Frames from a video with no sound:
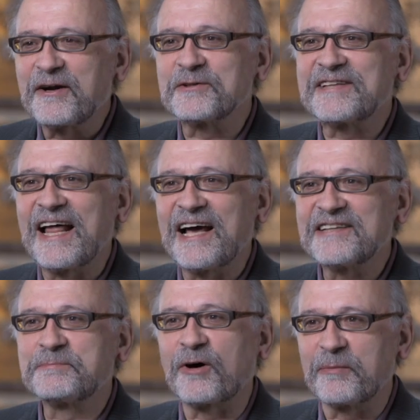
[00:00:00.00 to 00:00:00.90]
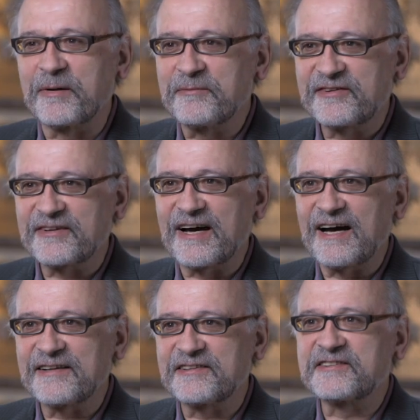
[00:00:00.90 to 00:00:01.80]
hotel has problems
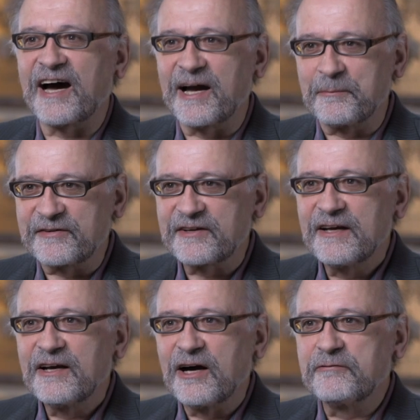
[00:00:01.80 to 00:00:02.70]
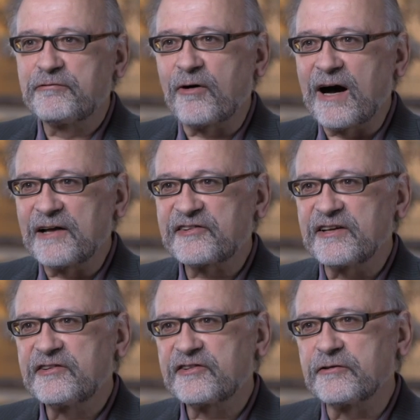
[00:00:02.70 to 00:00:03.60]
at times. And for us,
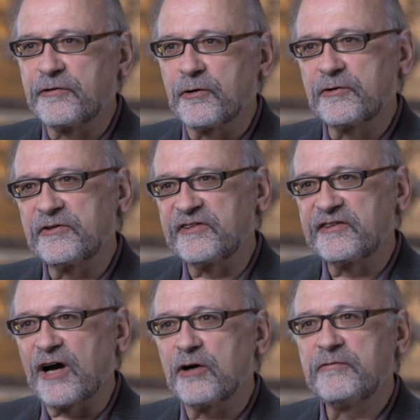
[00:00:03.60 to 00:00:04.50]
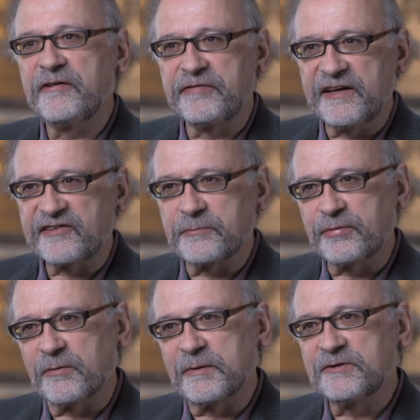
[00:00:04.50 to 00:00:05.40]
it's the focus is how we fix the
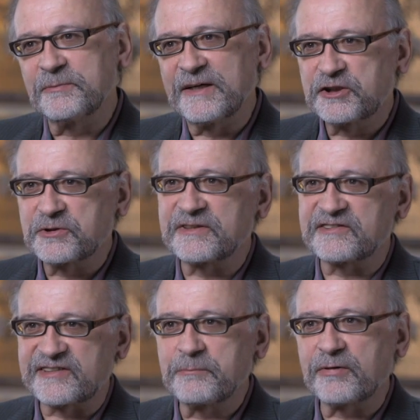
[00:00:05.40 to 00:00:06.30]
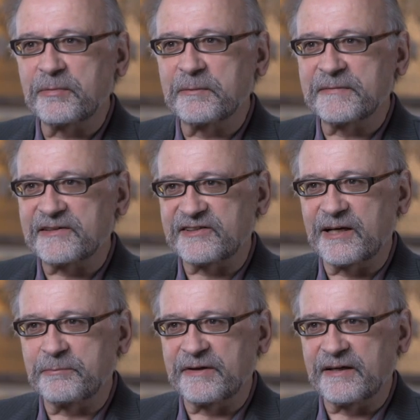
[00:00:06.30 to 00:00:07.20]
problem to make sure the same problem doesn't happen